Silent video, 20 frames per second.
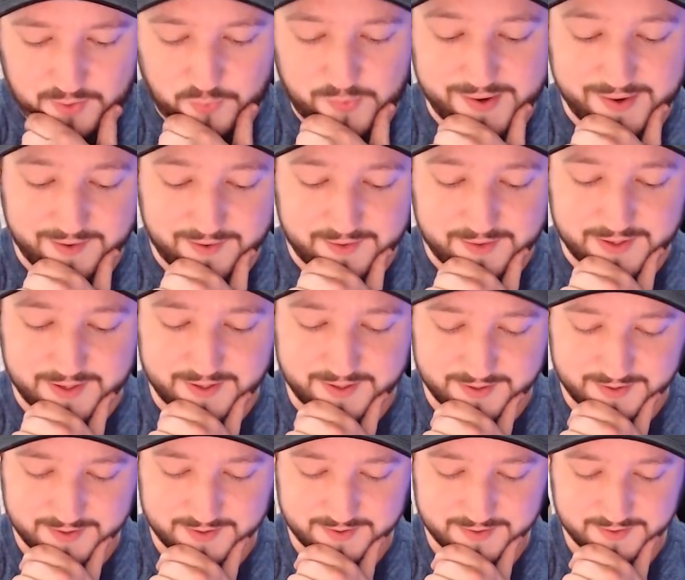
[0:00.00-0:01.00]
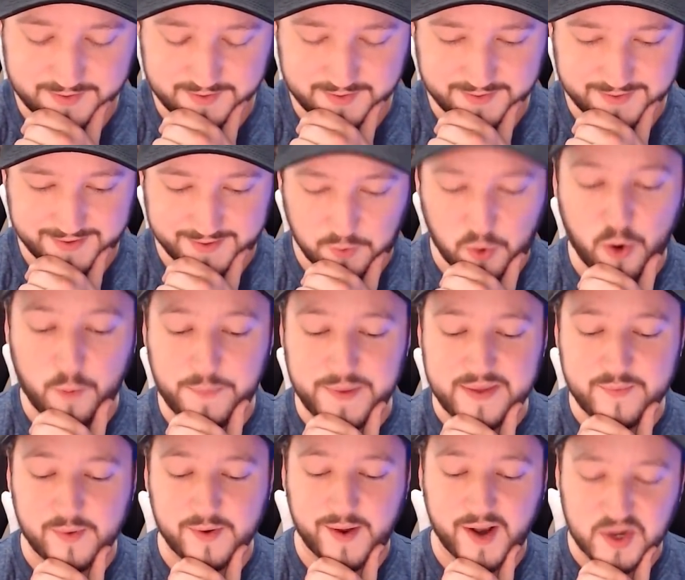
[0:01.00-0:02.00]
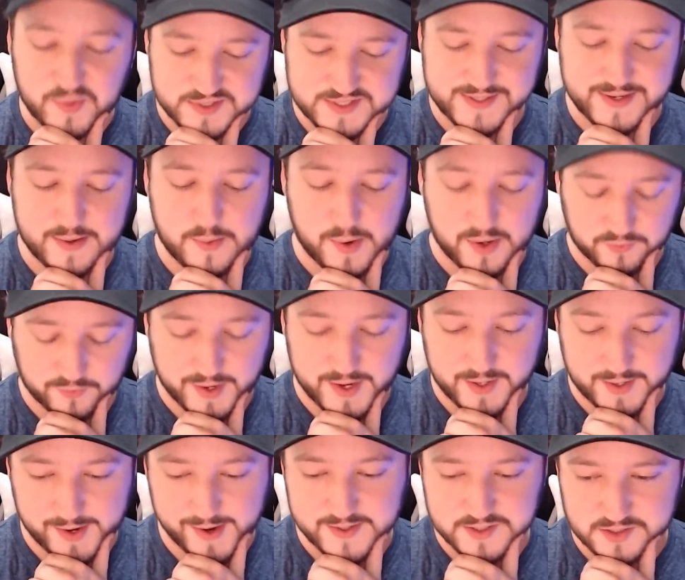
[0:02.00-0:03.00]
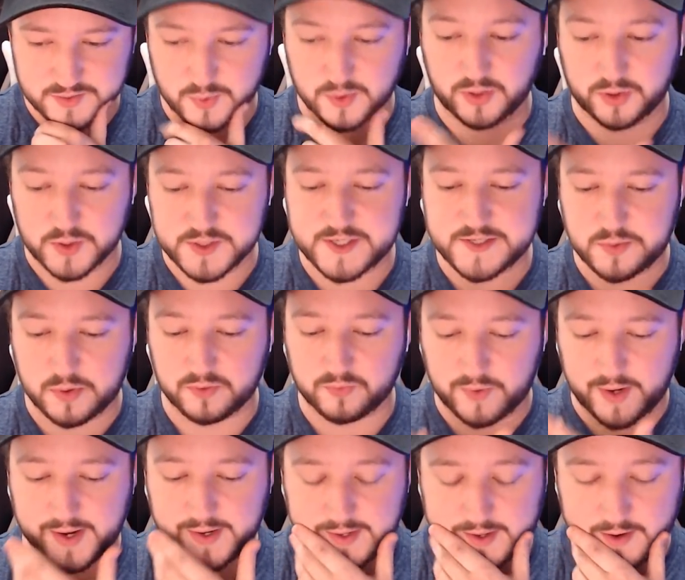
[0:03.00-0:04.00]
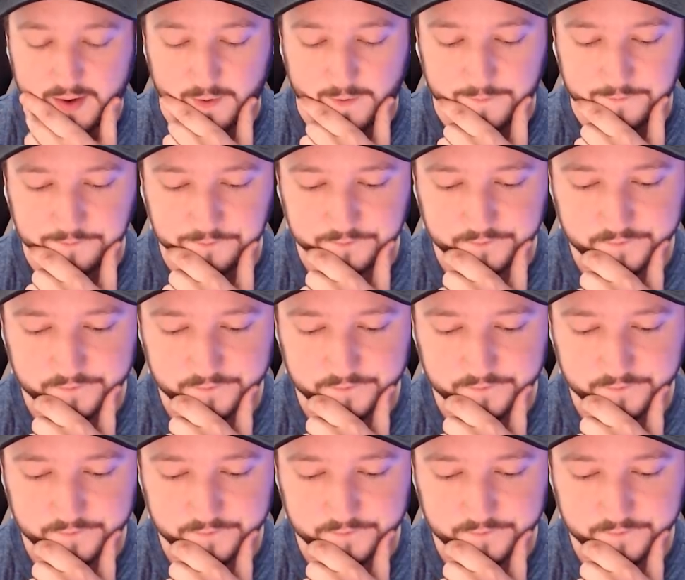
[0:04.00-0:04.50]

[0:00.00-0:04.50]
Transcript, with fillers: Well, it won't be one hundred percent win rate, guys, because we're going to lose this one right here.